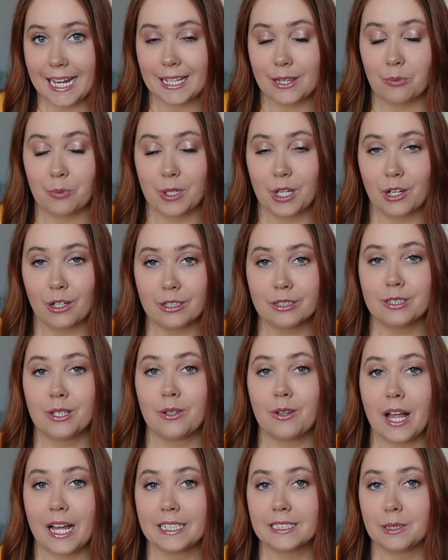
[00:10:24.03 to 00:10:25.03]
and then we also
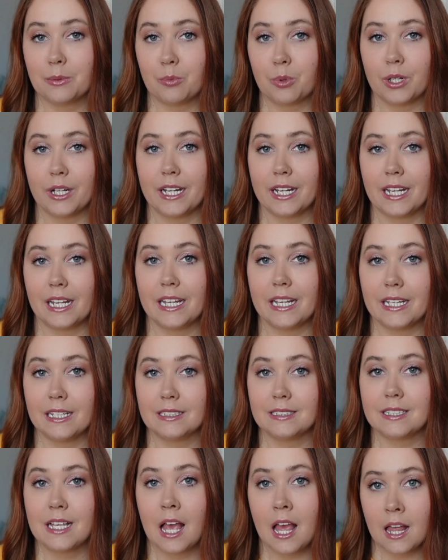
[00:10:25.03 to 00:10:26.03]
like to bring
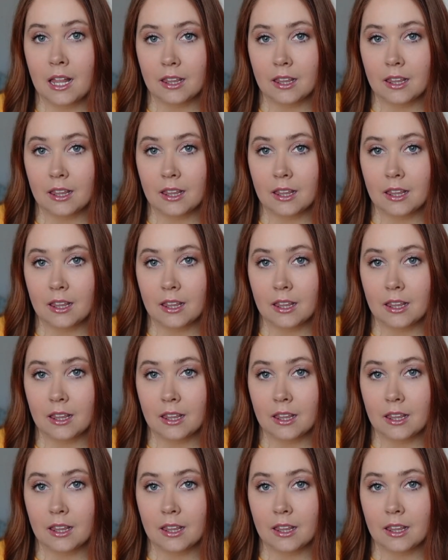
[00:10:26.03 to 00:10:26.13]
his